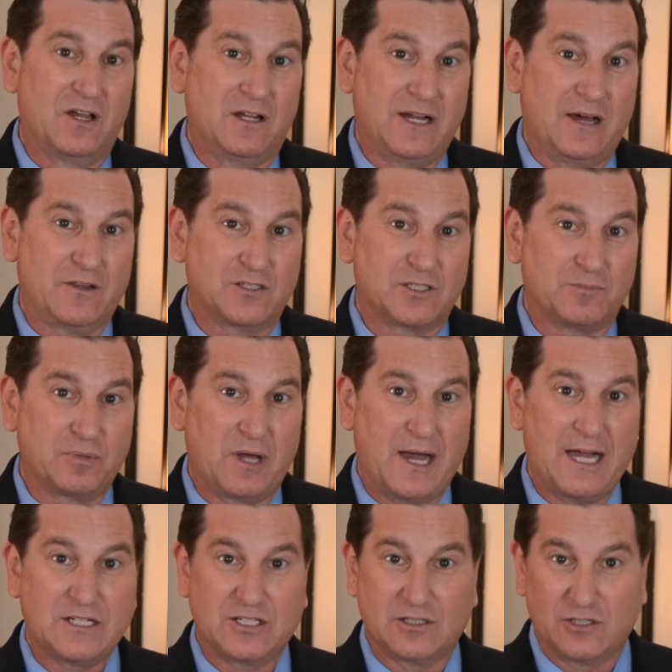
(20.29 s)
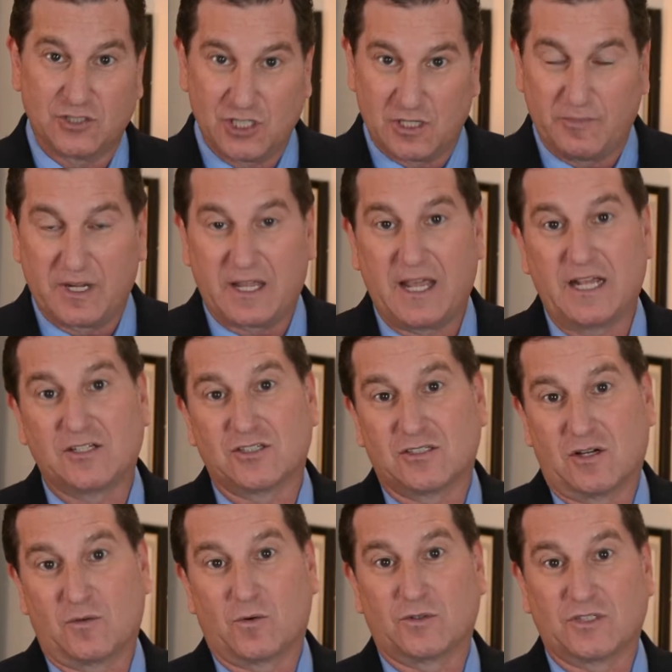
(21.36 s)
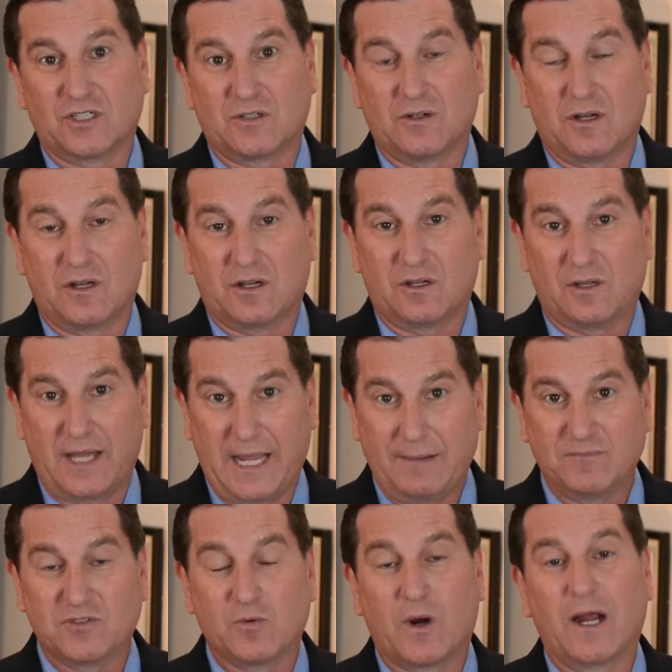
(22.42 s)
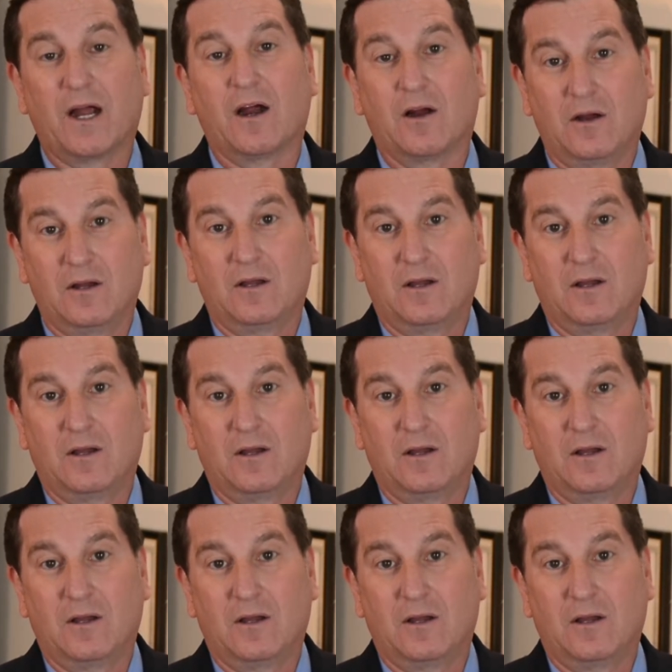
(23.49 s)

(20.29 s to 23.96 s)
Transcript: Now, this applies in legitimate cases. In other words, claims where